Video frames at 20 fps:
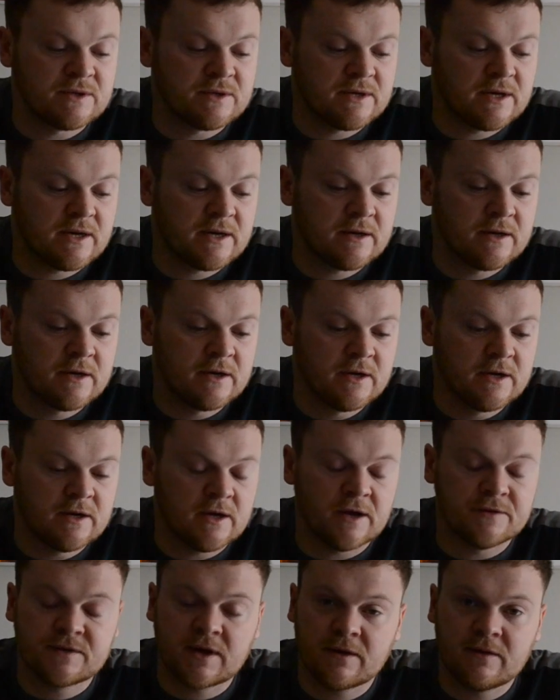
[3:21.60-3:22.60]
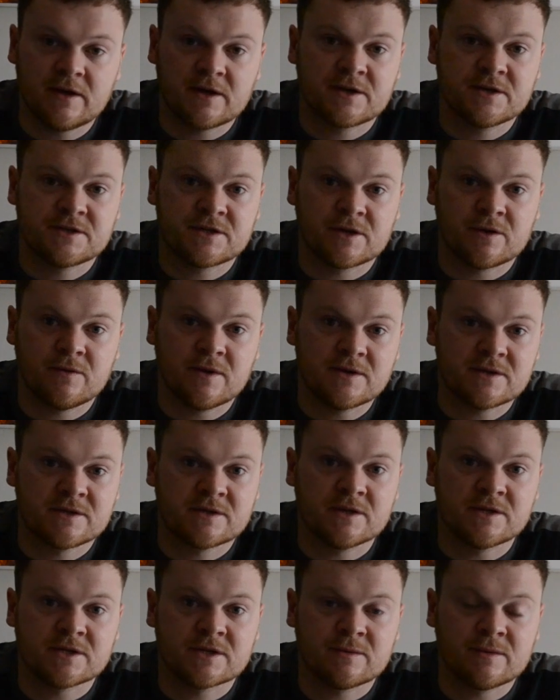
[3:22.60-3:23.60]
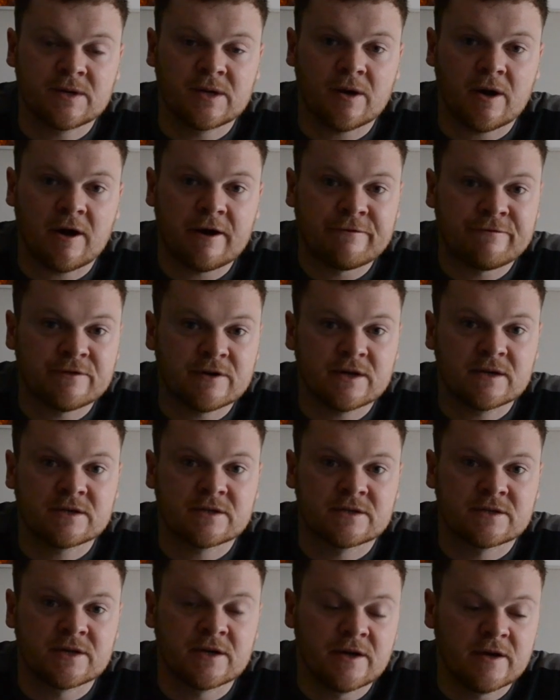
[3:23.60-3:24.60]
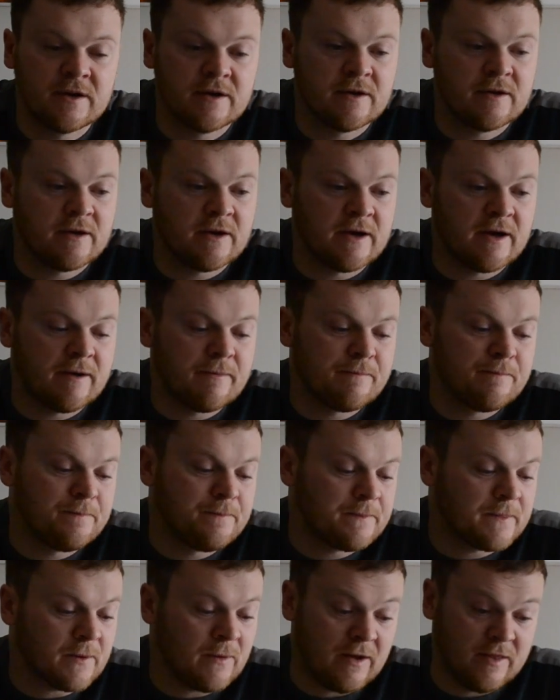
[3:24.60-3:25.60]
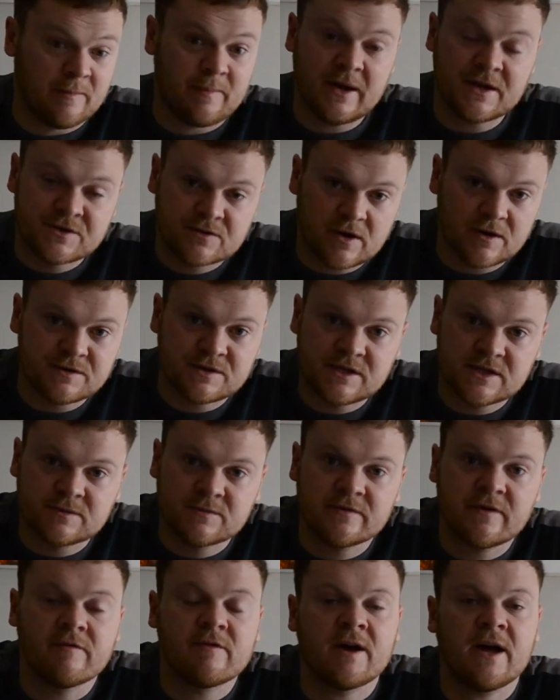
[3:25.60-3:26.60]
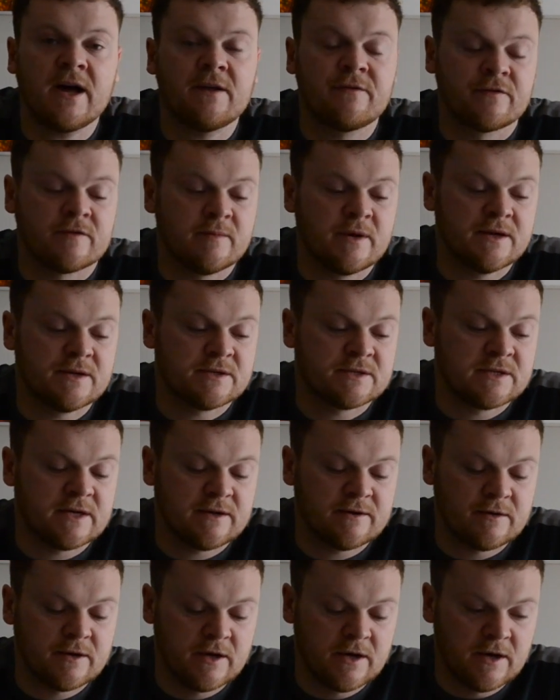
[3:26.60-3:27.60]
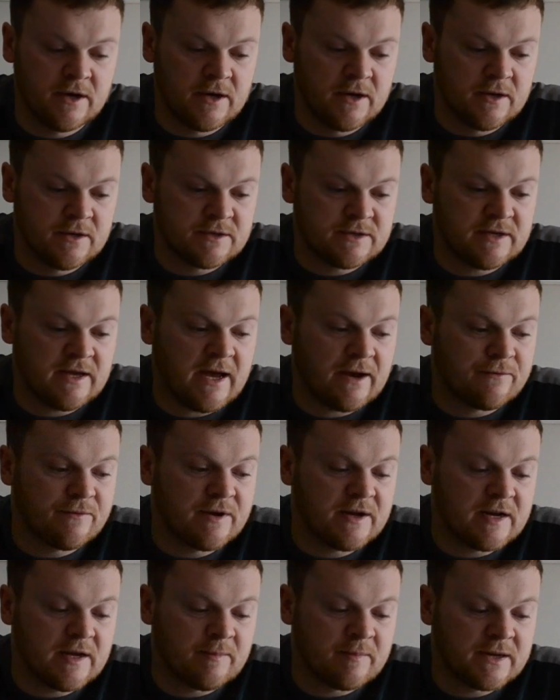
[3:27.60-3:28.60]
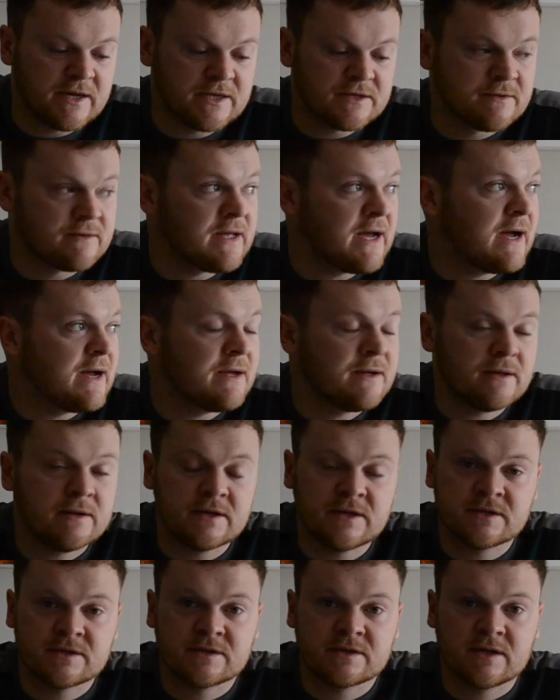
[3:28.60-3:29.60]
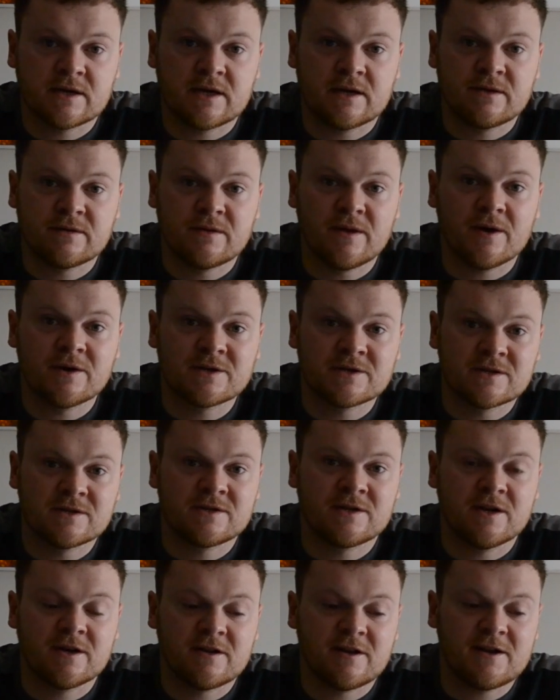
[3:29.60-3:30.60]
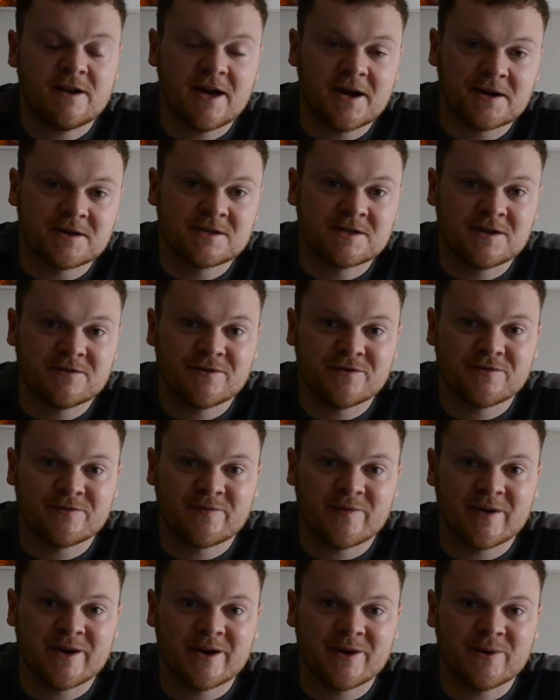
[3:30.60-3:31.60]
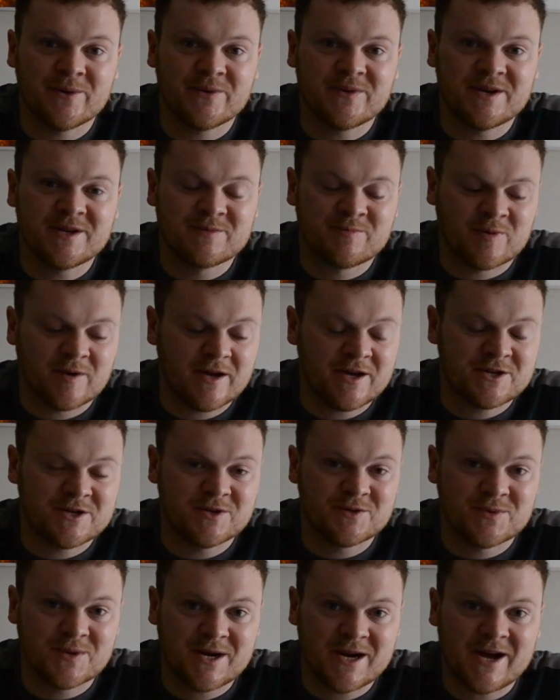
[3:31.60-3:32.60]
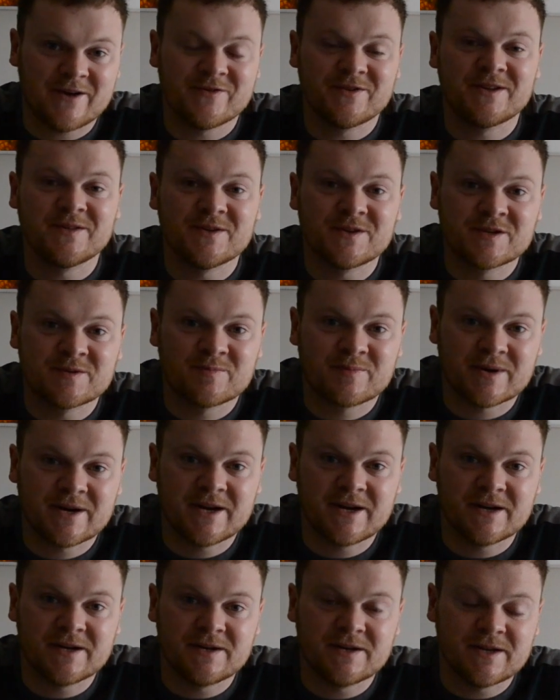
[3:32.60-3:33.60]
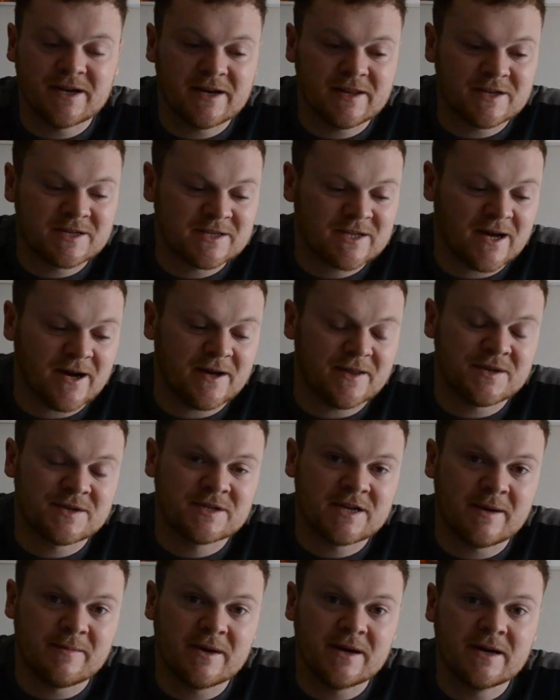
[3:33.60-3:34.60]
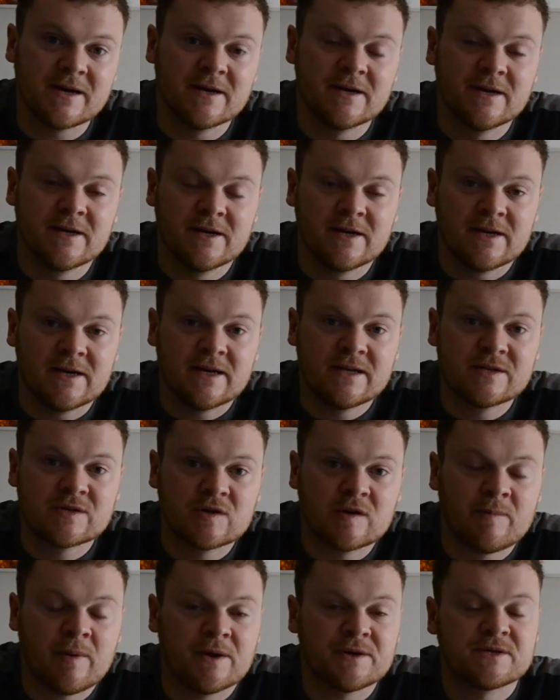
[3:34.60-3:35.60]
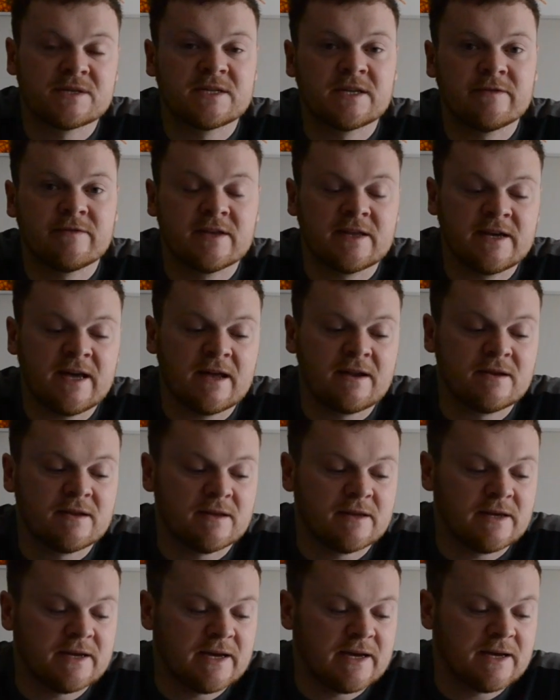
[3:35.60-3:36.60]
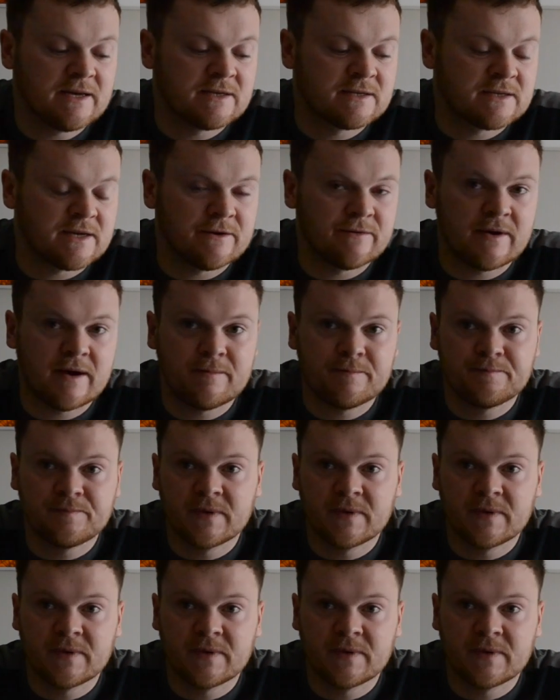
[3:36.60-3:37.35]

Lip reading: and I don't think it's a coincidence that we got our first the best growing season we've ever had from it. So yeah, really pleased with that. It's nice to turn a negative of all these issues we're having in the spring and the start of the summer into a positive at the end of the year. So